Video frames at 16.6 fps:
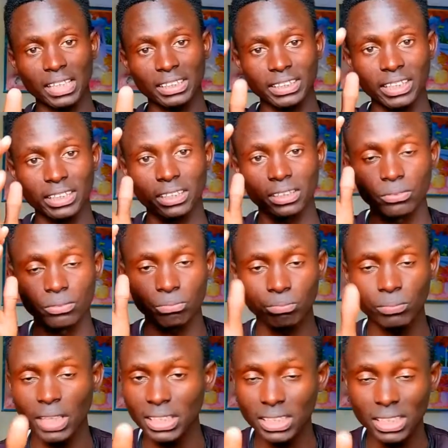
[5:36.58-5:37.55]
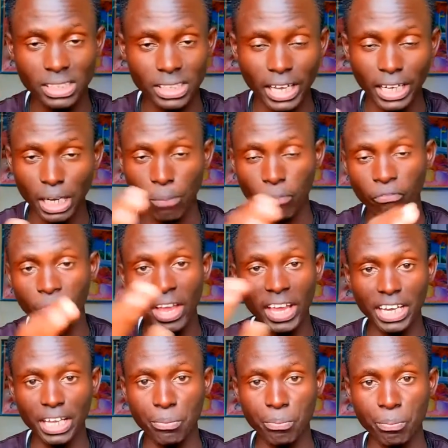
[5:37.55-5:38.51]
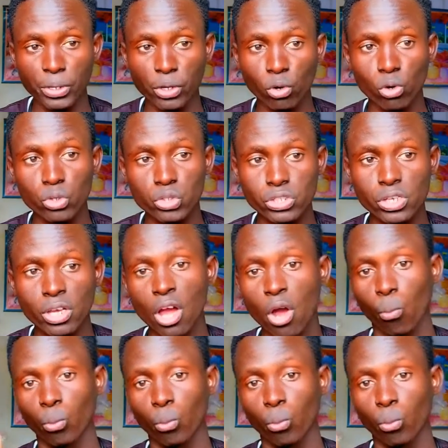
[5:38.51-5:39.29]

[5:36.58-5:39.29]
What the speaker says: doesn't end up failing because